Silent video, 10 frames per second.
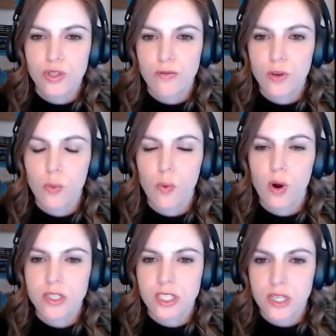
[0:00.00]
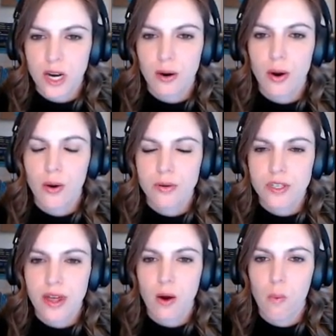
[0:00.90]
if you want to narrow
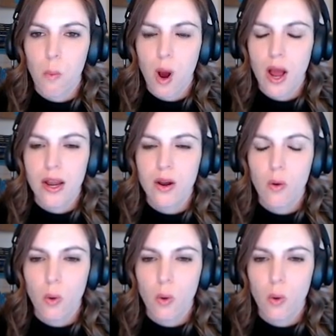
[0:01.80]
to that one,